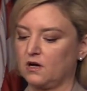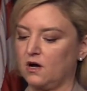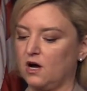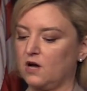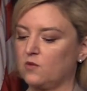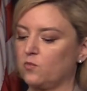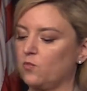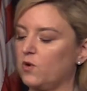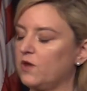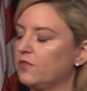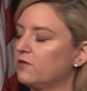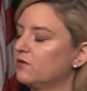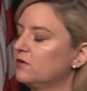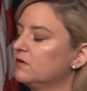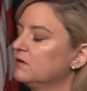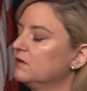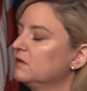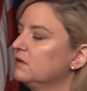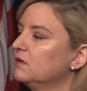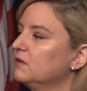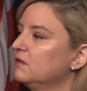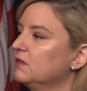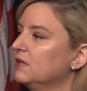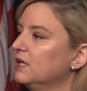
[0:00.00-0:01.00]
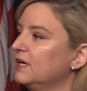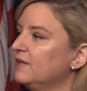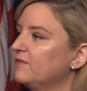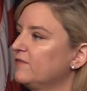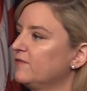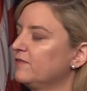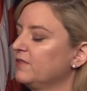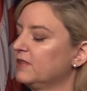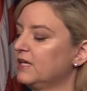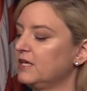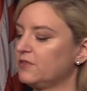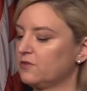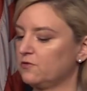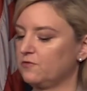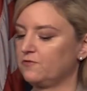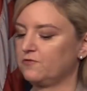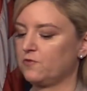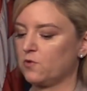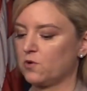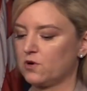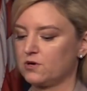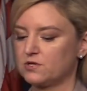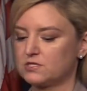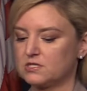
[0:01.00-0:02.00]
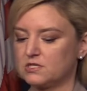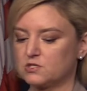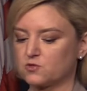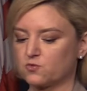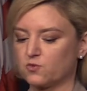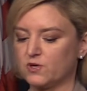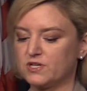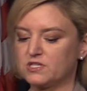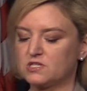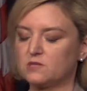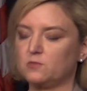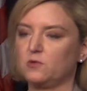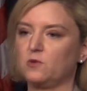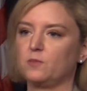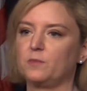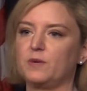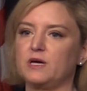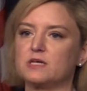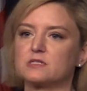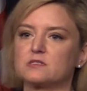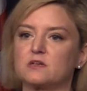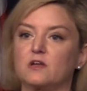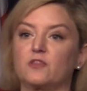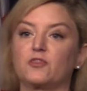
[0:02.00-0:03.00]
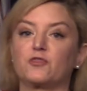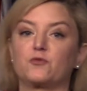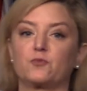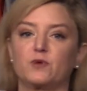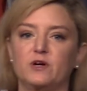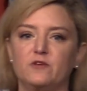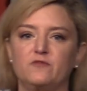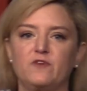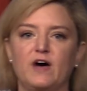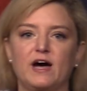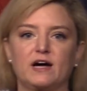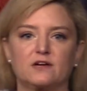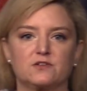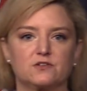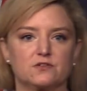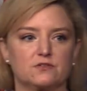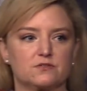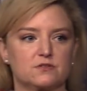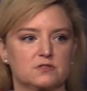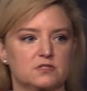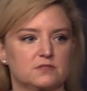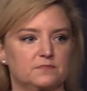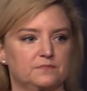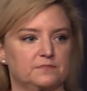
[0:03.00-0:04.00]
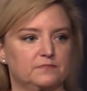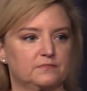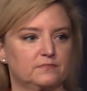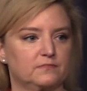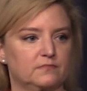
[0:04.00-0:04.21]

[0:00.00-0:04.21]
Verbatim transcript: on whether lethal force is reasonable based on three factors.